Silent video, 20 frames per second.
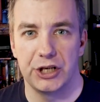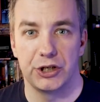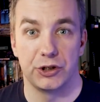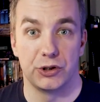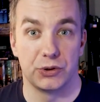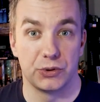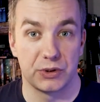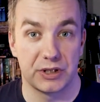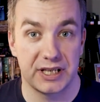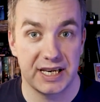
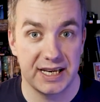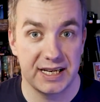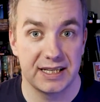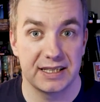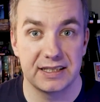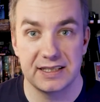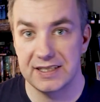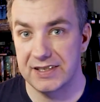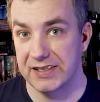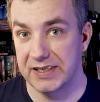you
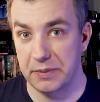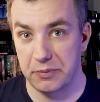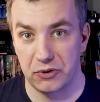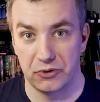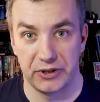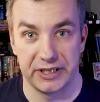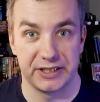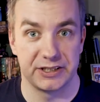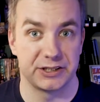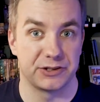can
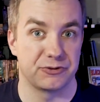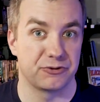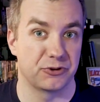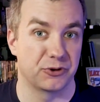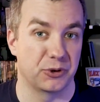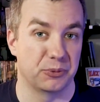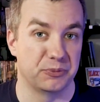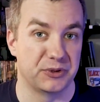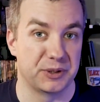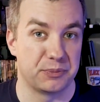separate it
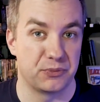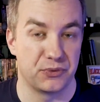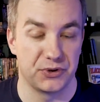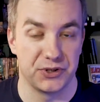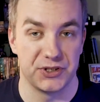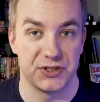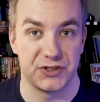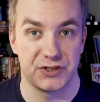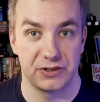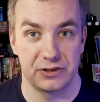from the
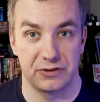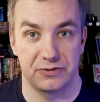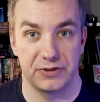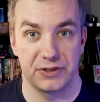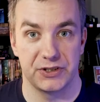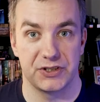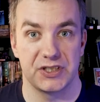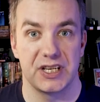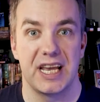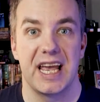print
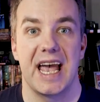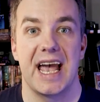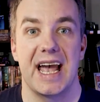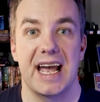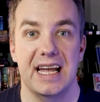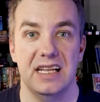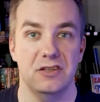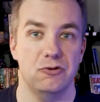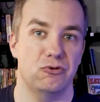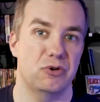surface
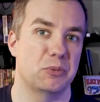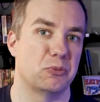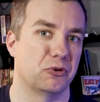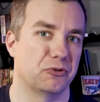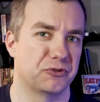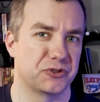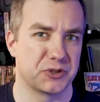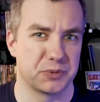and remove